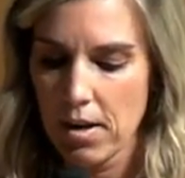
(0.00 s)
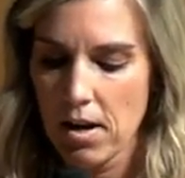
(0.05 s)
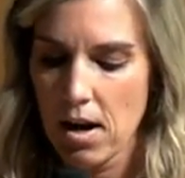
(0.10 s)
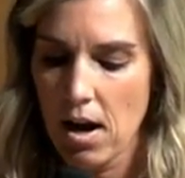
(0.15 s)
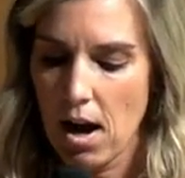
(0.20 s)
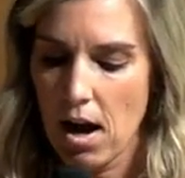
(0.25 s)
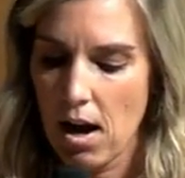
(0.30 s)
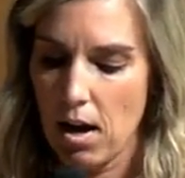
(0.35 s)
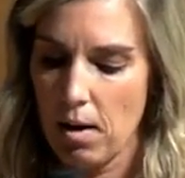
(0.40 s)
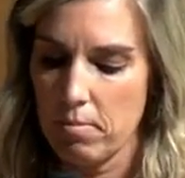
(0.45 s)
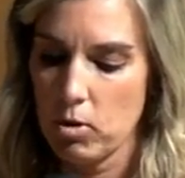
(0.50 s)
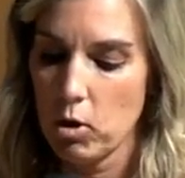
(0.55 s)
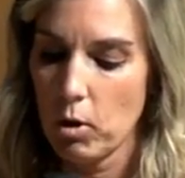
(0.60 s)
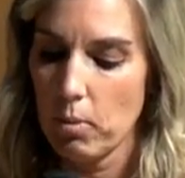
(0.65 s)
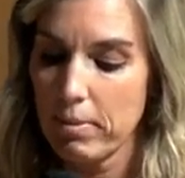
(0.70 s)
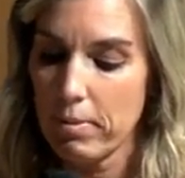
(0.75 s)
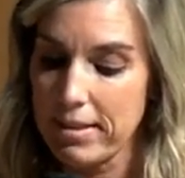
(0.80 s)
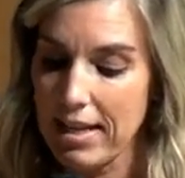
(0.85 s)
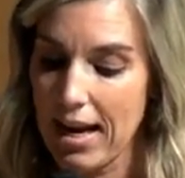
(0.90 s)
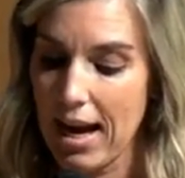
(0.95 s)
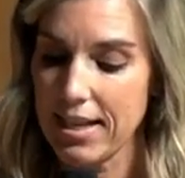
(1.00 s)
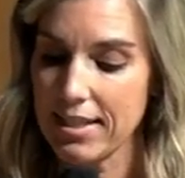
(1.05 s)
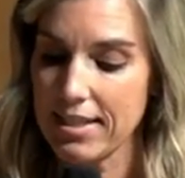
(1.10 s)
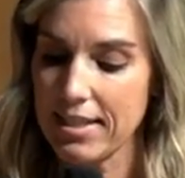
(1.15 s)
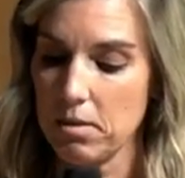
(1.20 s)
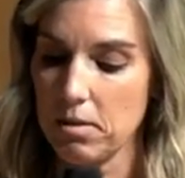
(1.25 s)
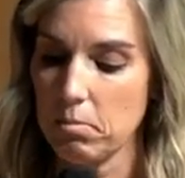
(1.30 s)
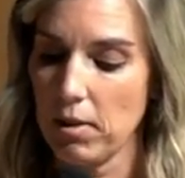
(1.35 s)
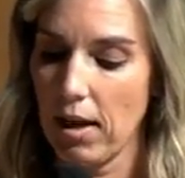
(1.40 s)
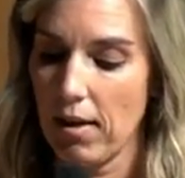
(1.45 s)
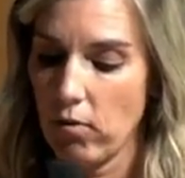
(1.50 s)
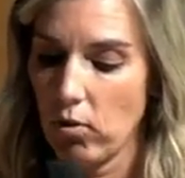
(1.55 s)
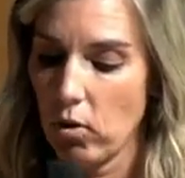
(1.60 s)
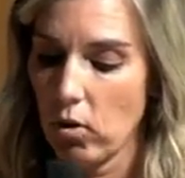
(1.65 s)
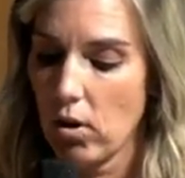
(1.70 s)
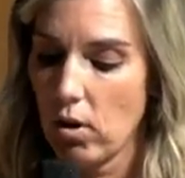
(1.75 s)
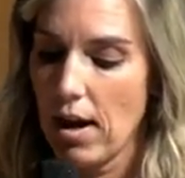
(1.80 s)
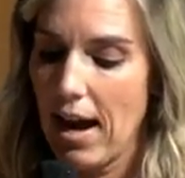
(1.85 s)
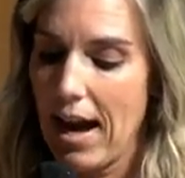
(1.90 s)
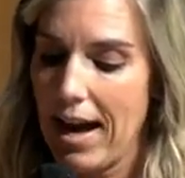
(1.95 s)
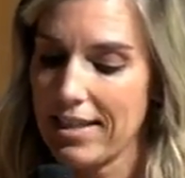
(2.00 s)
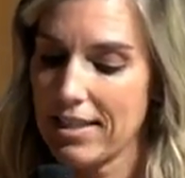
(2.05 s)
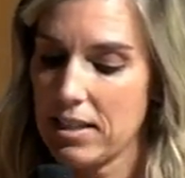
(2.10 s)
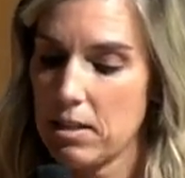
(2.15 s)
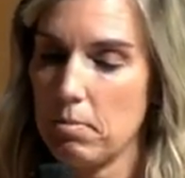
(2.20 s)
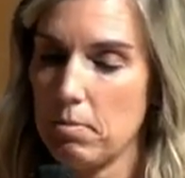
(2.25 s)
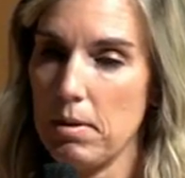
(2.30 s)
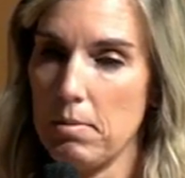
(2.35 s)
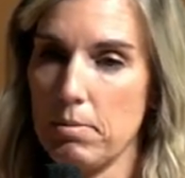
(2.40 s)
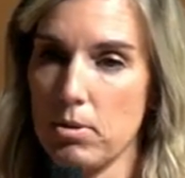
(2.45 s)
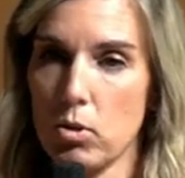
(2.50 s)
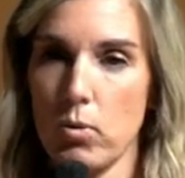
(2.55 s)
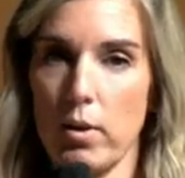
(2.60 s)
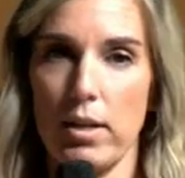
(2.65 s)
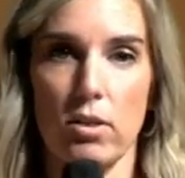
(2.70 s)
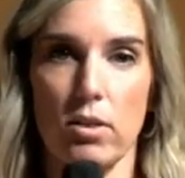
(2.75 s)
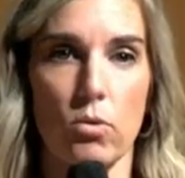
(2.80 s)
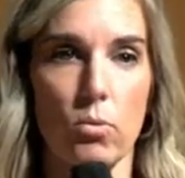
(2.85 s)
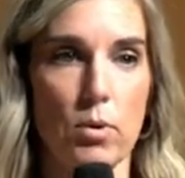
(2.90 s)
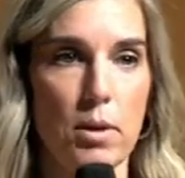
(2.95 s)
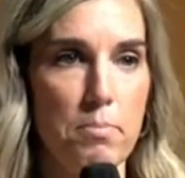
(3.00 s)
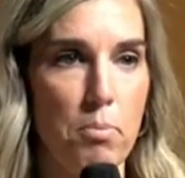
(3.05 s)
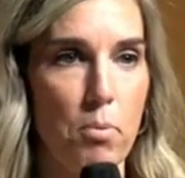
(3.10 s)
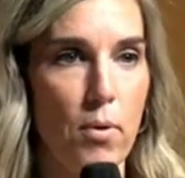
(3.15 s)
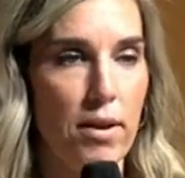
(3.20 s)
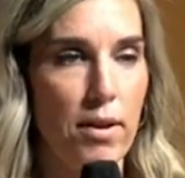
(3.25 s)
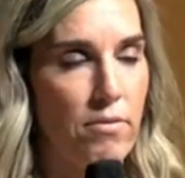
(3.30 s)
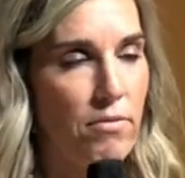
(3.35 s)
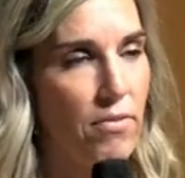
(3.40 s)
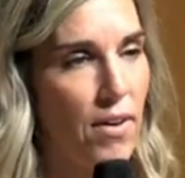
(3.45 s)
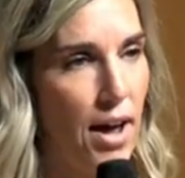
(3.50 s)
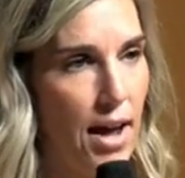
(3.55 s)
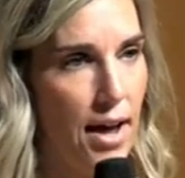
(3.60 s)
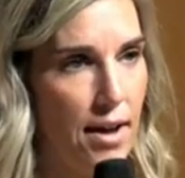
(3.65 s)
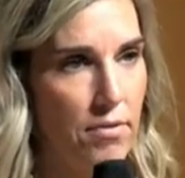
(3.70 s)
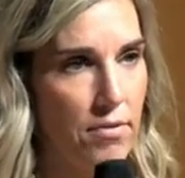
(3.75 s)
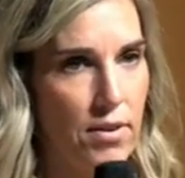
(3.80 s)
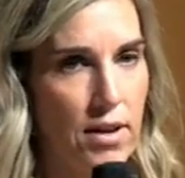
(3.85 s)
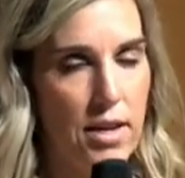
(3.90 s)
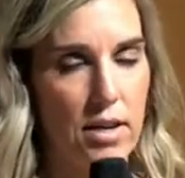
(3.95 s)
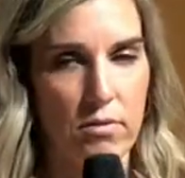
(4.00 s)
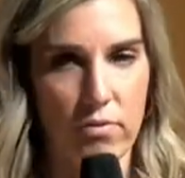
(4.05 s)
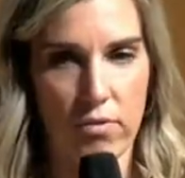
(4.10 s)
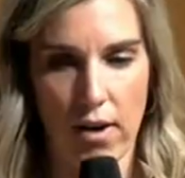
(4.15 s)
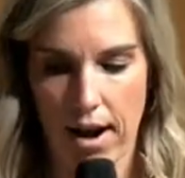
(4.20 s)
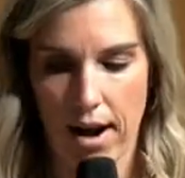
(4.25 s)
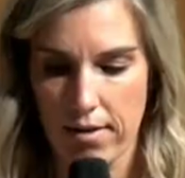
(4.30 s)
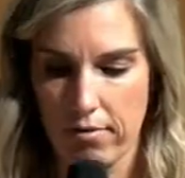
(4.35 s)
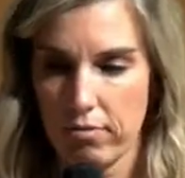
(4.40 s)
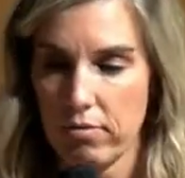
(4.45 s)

Um, your potassium level has to be between 3.5 and 5.